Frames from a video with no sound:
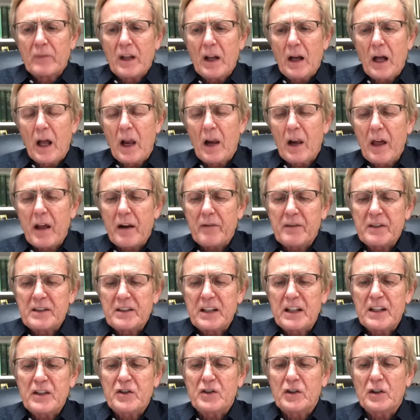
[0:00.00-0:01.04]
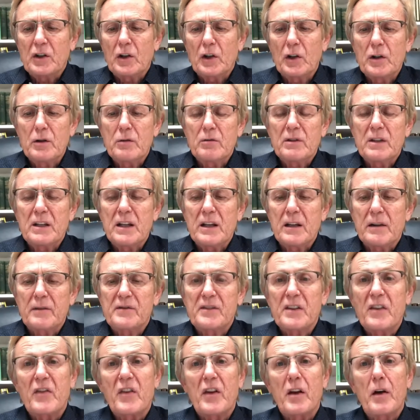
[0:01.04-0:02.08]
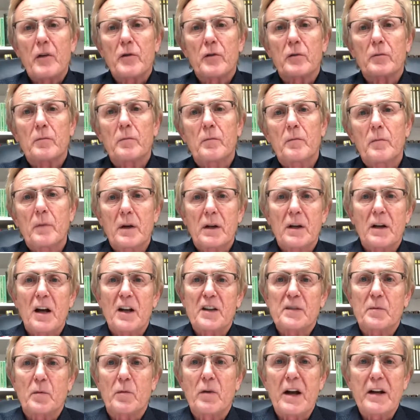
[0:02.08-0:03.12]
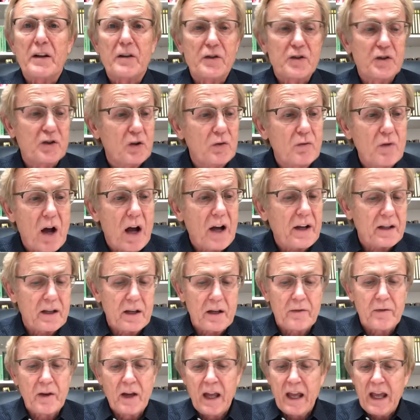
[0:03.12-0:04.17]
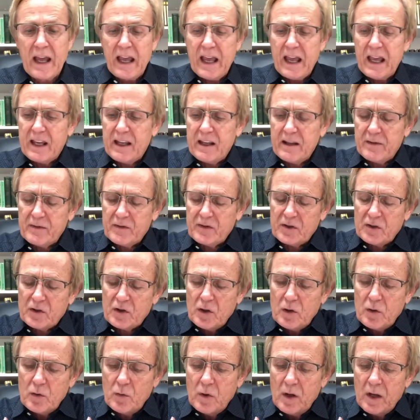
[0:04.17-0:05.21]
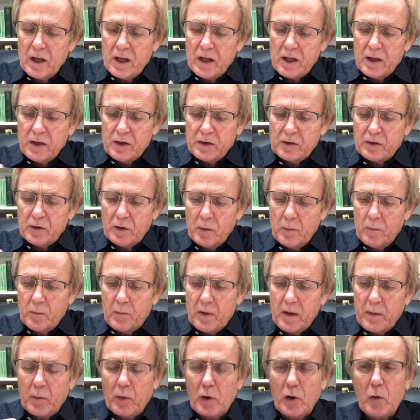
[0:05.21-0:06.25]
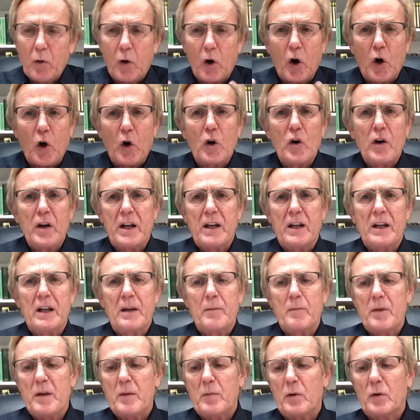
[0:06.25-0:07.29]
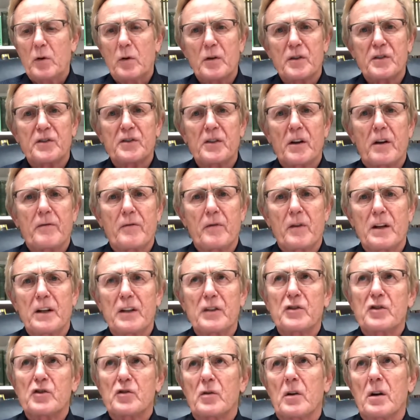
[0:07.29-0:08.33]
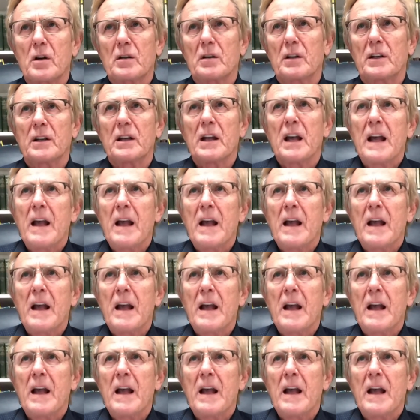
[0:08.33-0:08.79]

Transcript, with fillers: a lot of attention Luke gives that the other gospel writers do not give. He gives to to people who are hurting and people who are suffering and struggling.